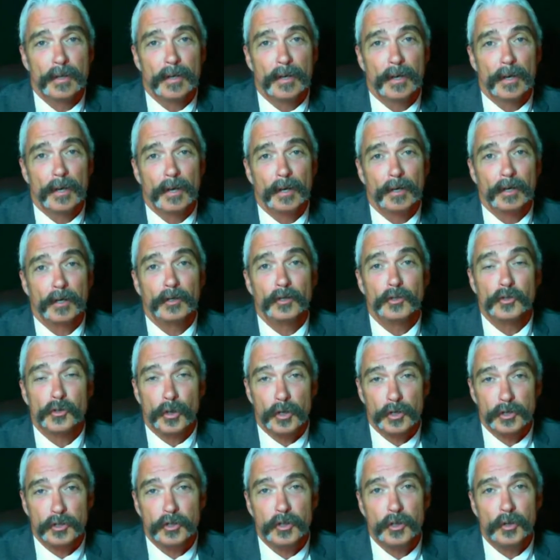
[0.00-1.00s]
can
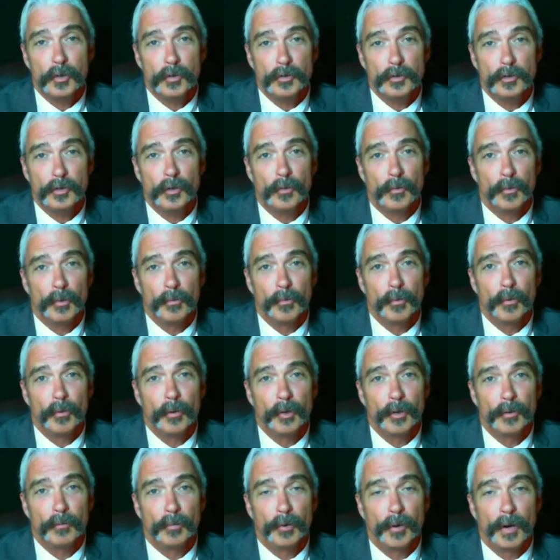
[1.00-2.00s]
trust you in your
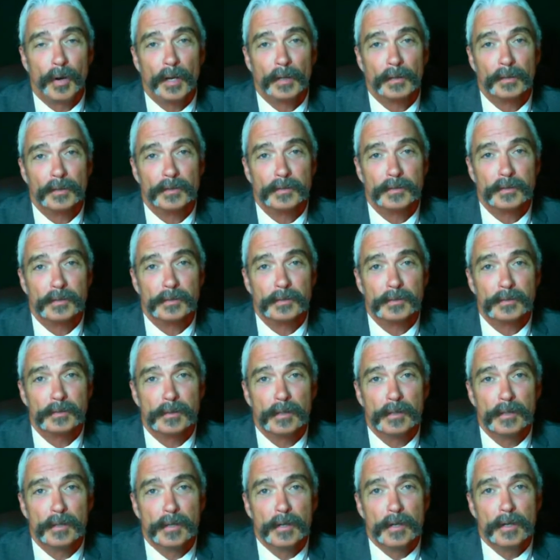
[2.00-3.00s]
reporting practices.
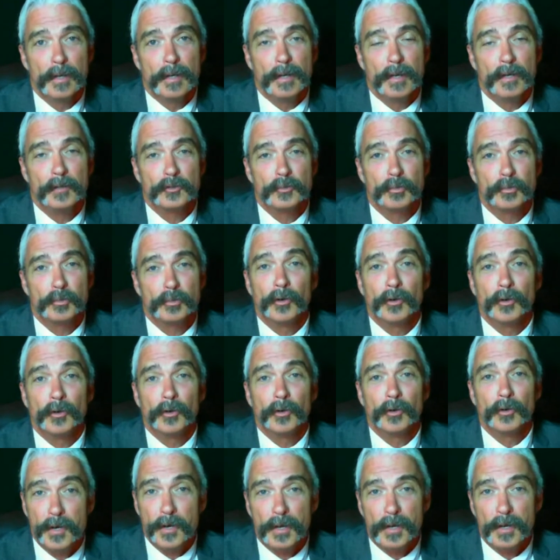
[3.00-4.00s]
It's been
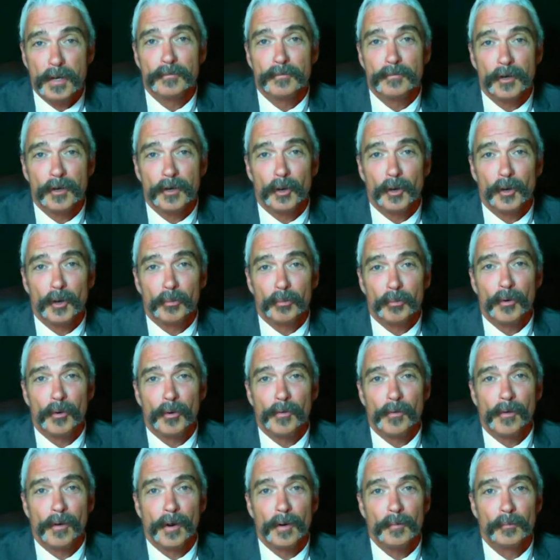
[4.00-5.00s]
great to have you on our
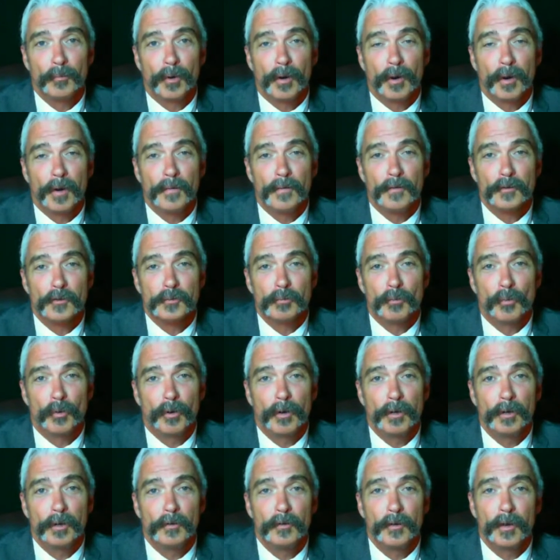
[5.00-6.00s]
program, Bryan, this
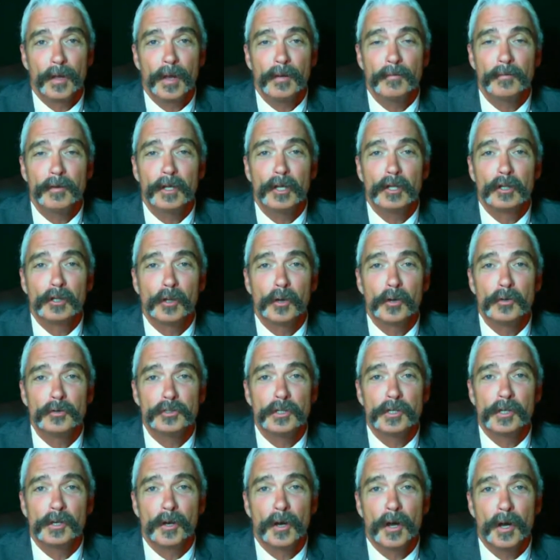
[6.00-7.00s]
morning. Do you have any
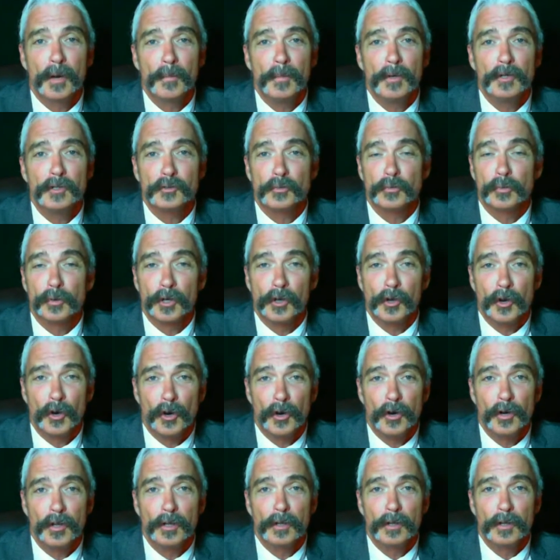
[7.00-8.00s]
closing comments
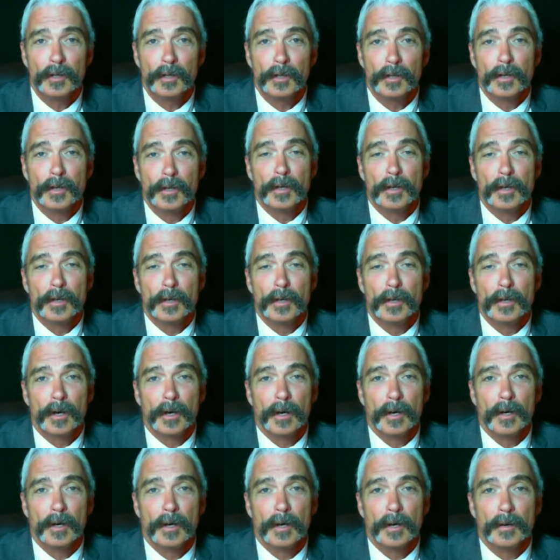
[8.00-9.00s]
regarding
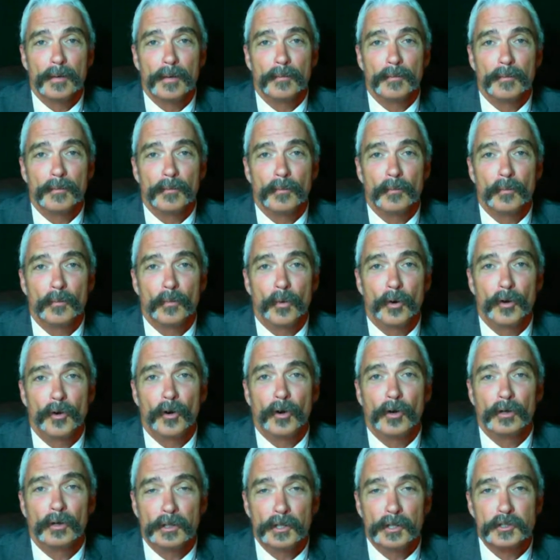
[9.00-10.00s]
what
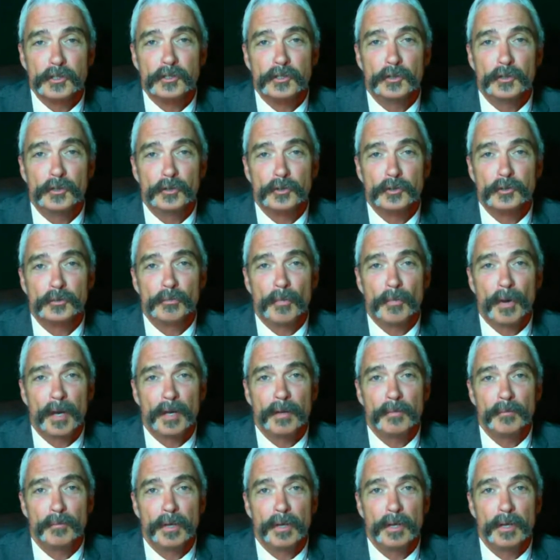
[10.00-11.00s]
our listeners might
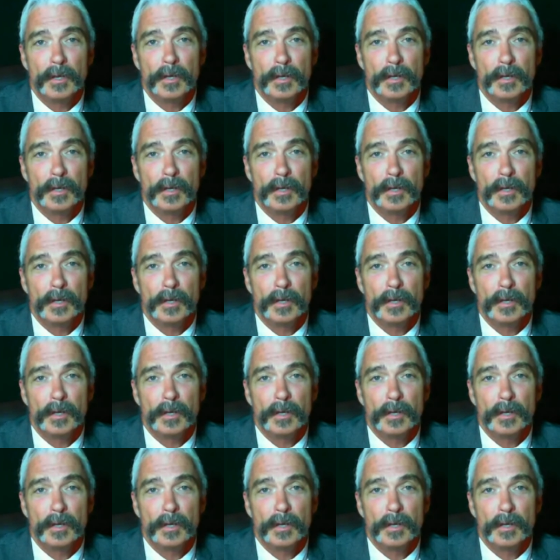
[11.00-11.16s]
be